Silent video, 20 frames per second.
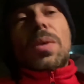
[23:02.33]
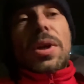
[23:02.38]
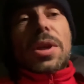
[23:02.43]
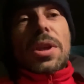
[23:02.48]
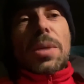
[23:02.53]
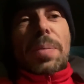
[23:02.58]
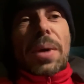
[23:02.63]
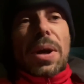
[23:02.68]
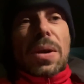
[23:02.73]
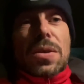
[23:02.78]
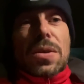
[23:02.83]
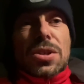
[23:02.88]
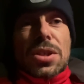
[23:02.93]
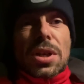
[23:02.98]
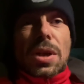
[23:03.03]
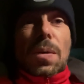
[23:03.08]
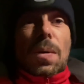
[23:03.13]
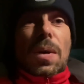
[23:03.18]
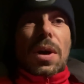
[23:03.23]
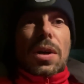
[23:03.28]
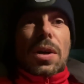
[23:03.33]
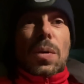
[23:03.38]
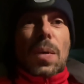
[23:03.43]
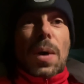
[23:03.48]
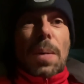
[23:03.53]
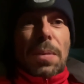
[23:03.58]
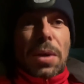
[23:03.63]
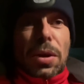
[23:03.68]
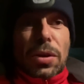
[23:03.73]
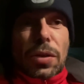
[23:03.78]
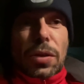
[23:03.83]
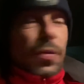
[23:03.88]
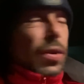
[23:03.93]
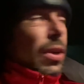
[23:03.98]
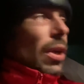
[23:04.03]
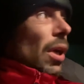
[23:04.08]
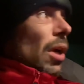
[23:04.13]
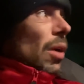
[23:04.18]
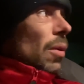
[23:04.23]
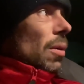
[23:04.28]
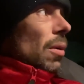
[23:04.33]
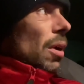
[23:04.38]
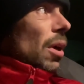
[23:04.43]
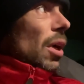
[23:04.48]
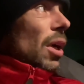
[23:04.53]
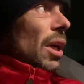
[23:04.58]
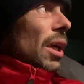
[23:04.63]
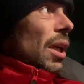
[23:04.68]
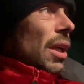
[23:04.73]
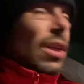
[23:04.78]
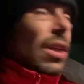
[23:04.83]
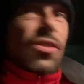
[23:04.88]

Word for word: in the boat, so I'm going to upload the video early